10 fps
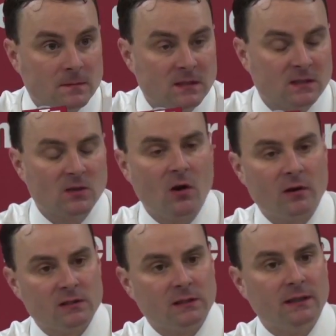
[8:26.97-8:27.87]
It's the
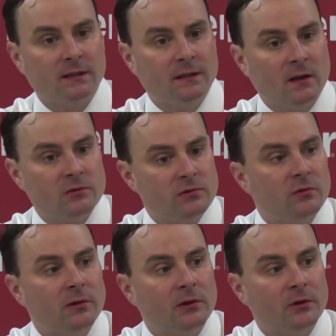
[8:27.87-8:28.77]
hardest league in the country to
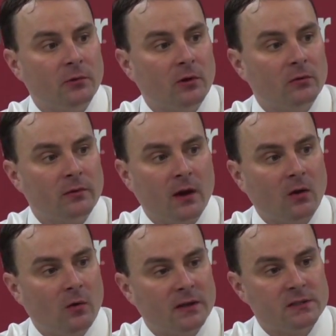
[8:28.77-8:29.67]
win on the road, without
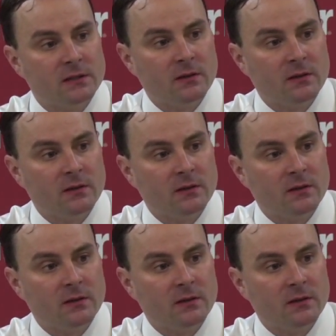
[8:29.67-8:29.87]
question.